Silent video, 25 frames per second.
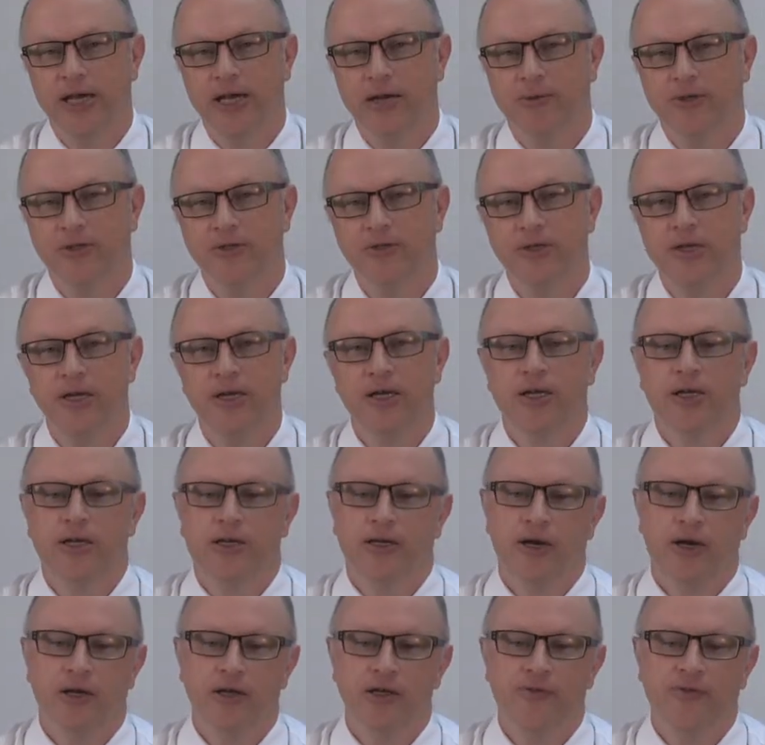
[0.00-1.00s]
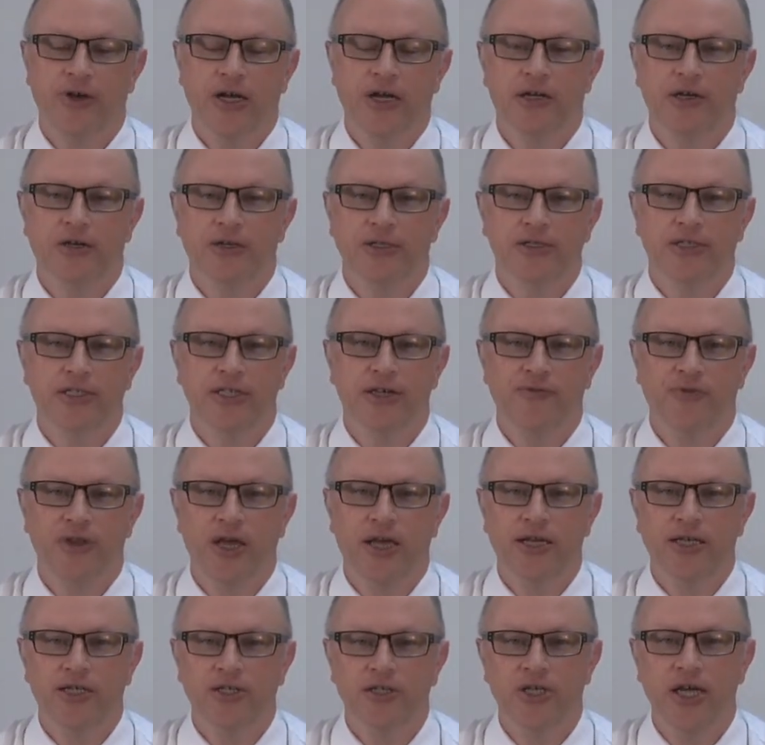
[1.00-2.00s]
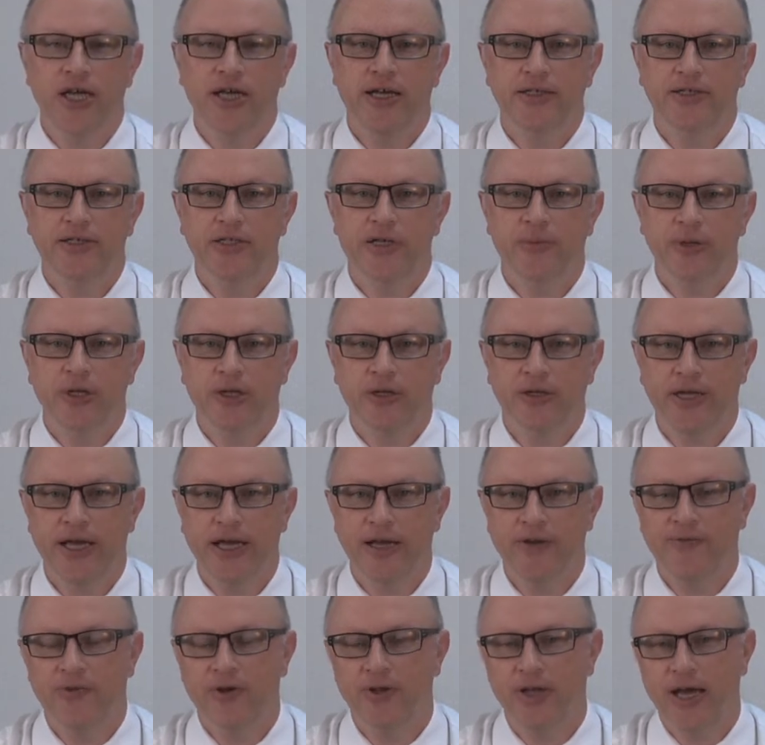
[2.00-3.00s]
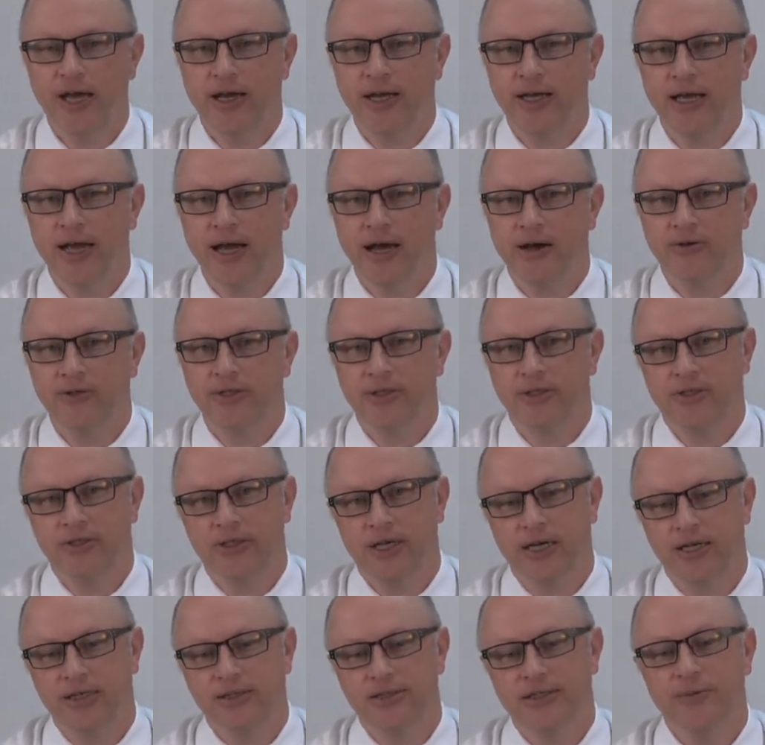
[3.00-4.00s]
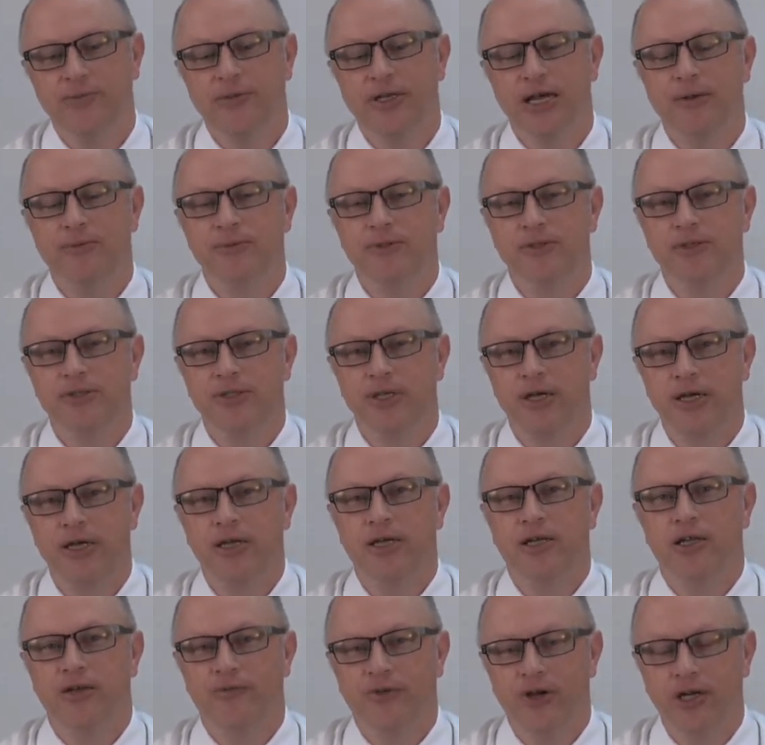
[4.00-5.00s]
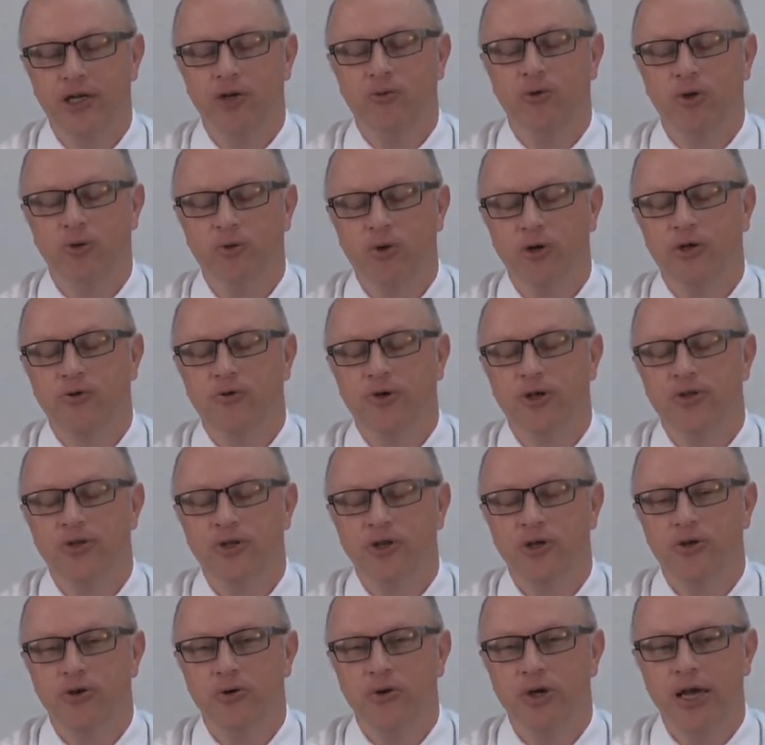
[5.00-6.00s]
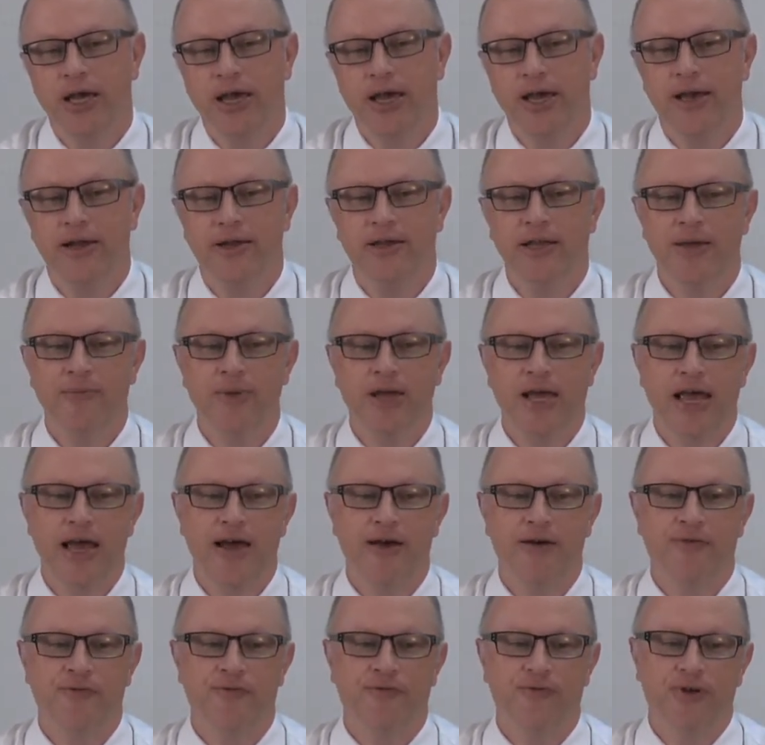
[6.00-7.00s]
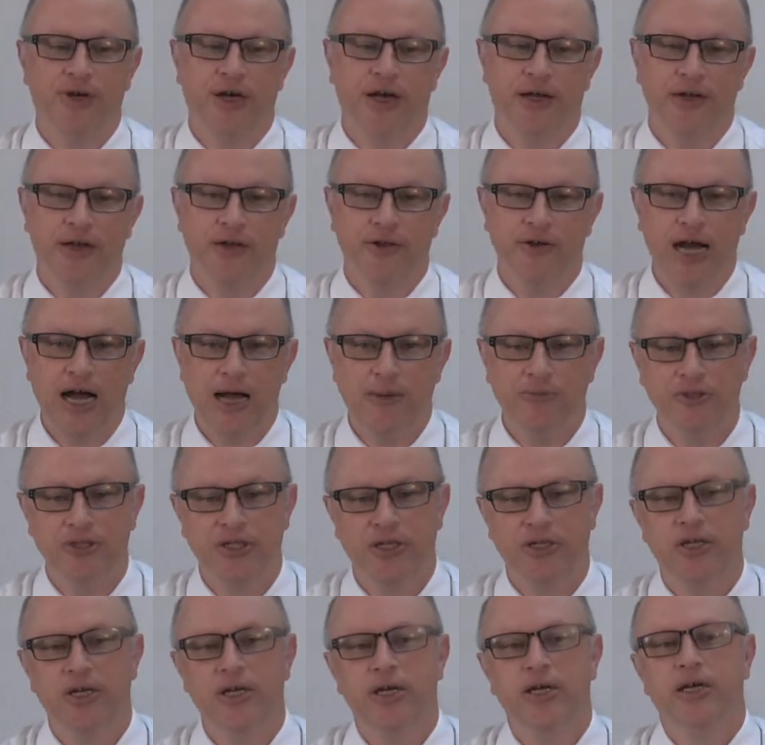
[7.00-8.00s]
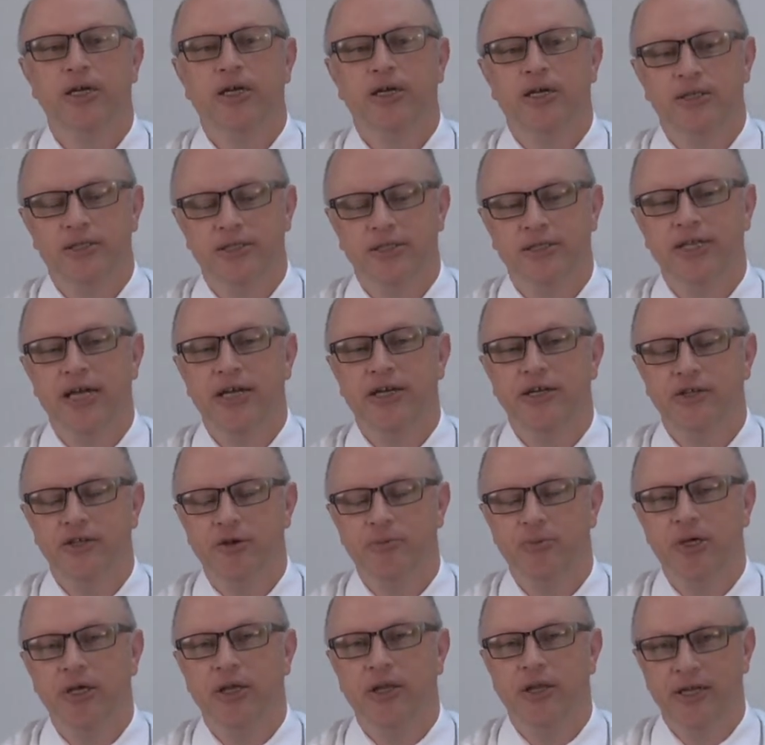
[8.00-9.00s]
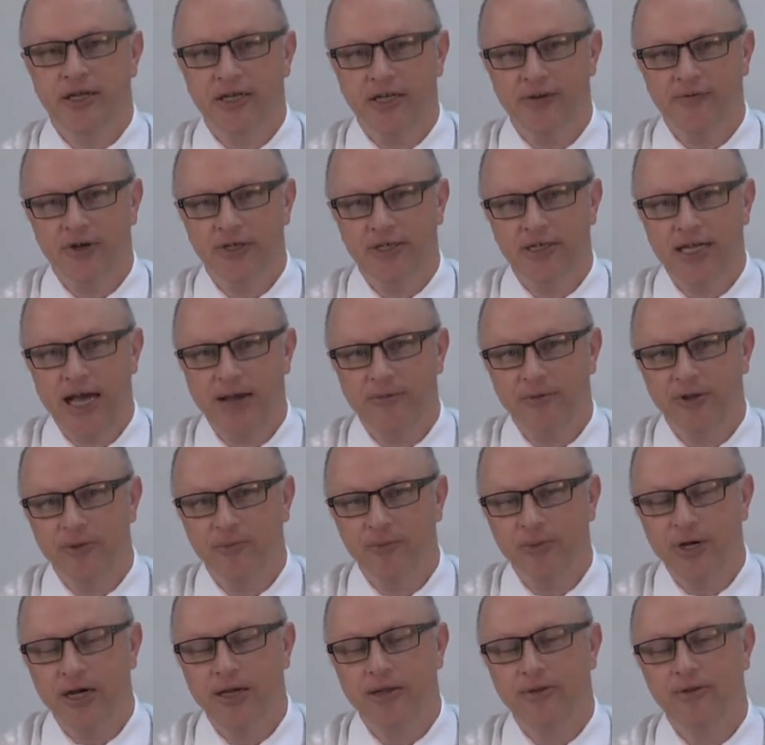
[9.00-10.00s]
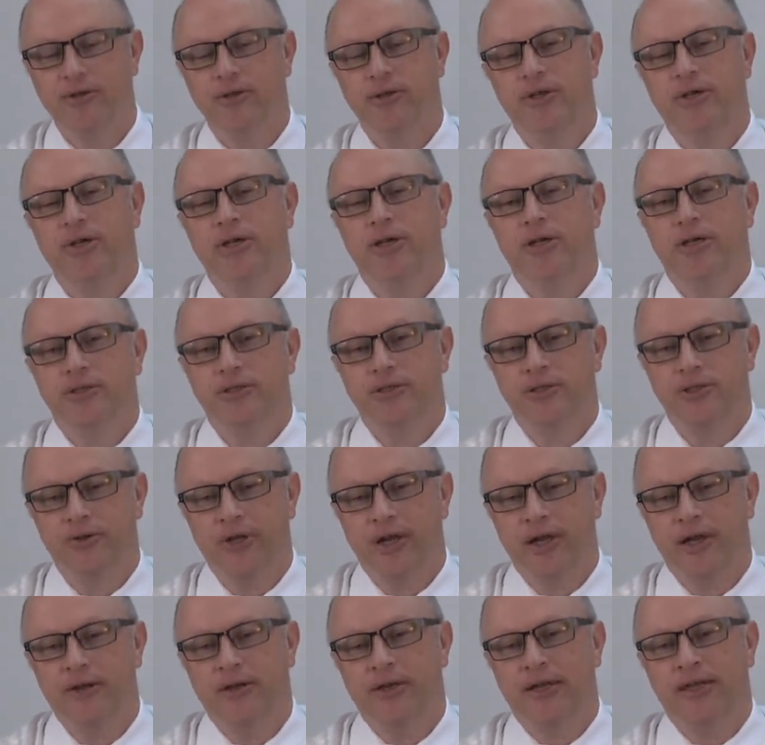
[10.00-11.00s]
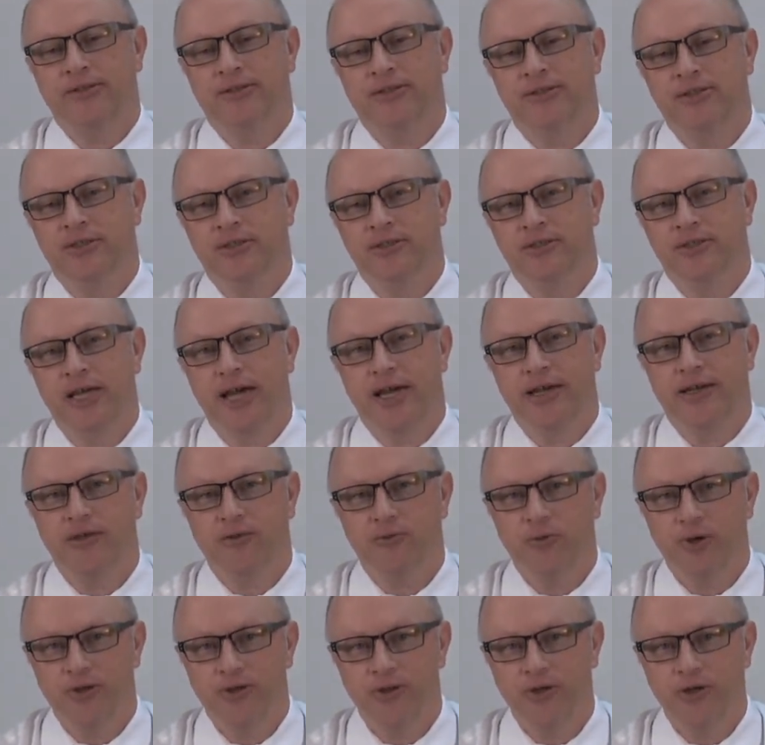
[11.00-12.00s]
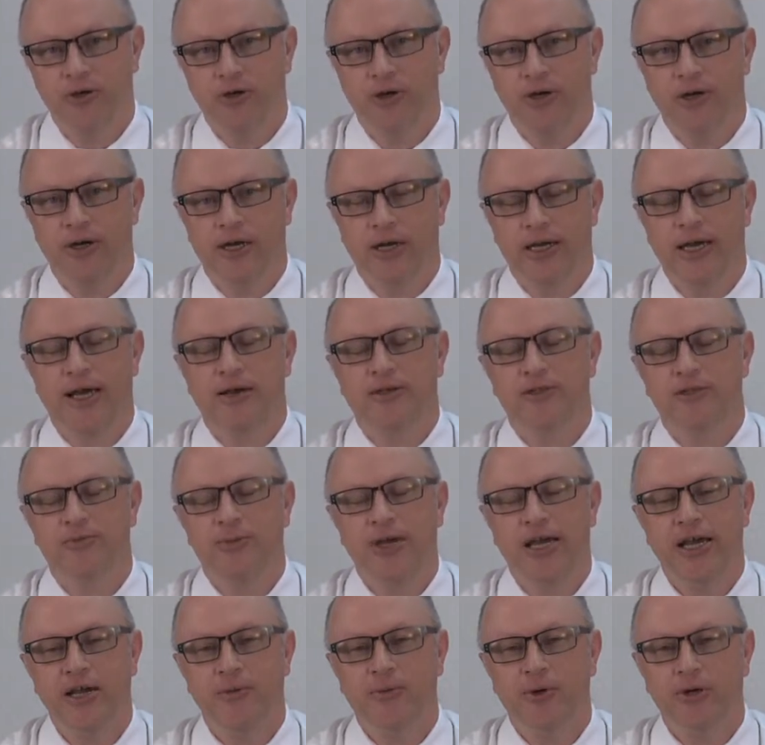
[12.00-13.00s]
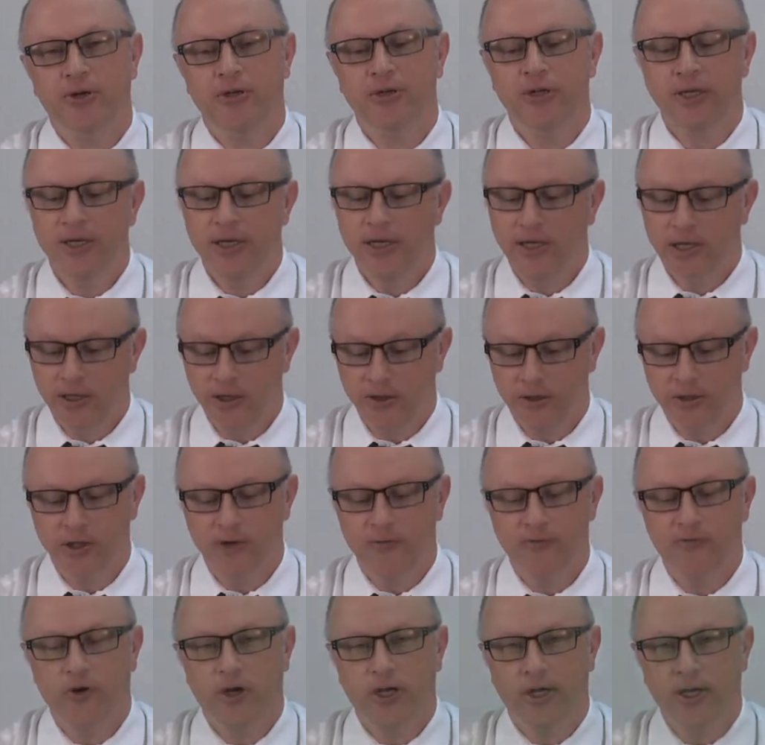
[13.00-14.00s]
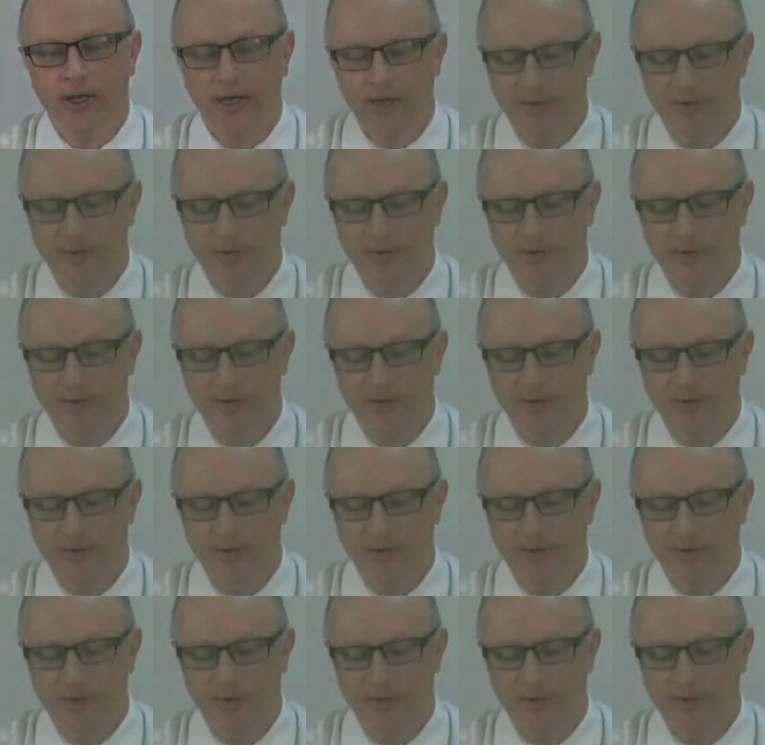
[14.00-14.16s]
payable, call your vendor and see if they can change the bill date for that account. Sometimes the vendor will work with you and they may have another option to send you the bill at a different time of the month so that it's in cycle with your accounts payable. You can avoid